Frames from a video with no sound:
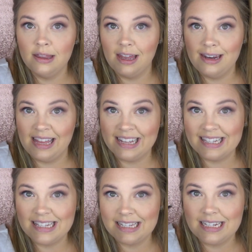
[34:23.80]
the
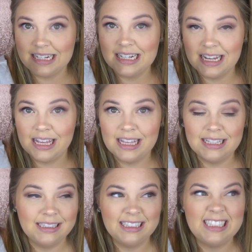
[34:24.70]
next
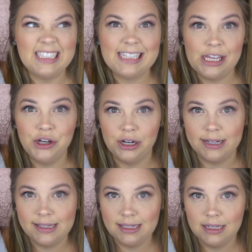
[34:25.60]

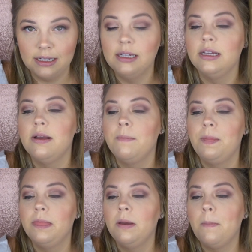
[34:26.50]
secret,
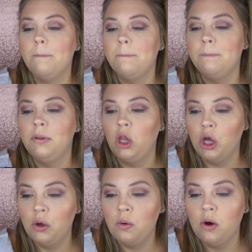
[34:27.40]

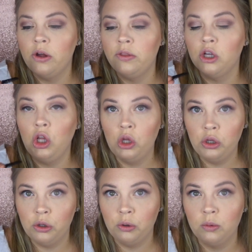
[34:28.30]
blow on the
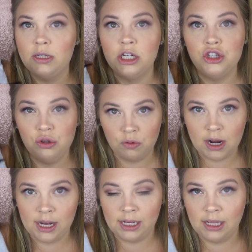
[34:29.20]
glue to
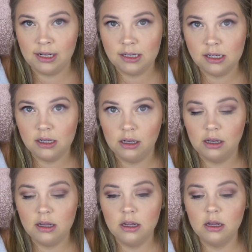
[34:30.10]
dry it
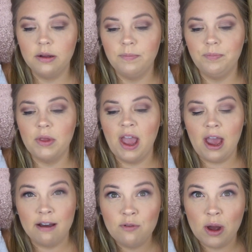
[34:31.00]

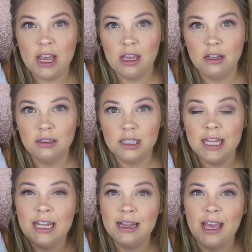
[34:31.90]
halfway.
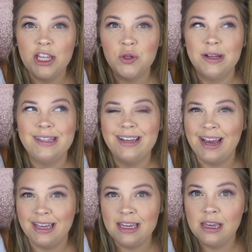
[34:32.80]
Get it like to a
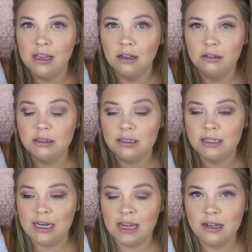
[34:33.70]
tacky
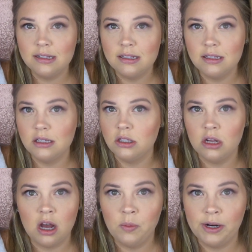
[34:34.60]
stance,
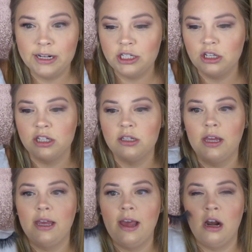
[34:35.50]
not where it's just
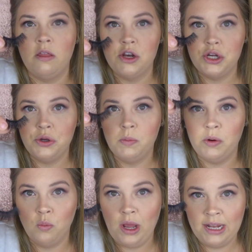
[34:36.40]
like out of the tube
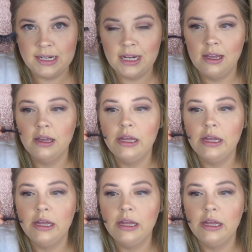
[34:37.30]
and wet.